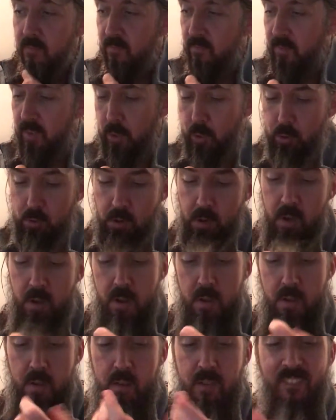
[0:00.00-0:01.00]
Feels good.
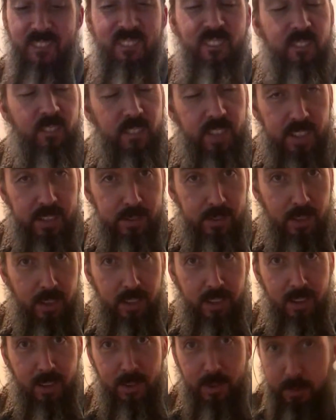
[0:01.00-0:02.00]
Feels like
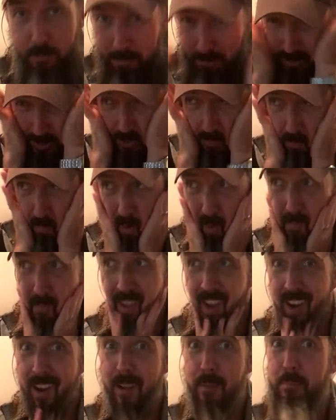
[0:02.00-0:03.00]
other beard balm
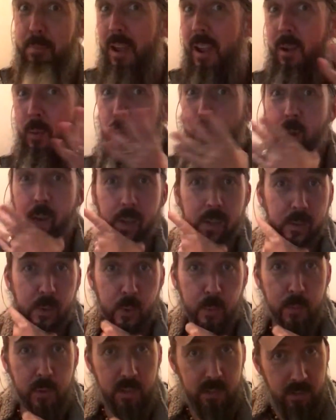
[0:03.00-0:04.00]
that I pay way too
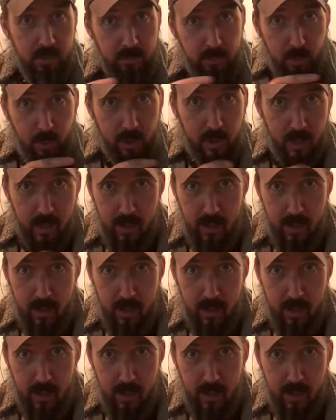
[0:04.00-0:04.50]
much for.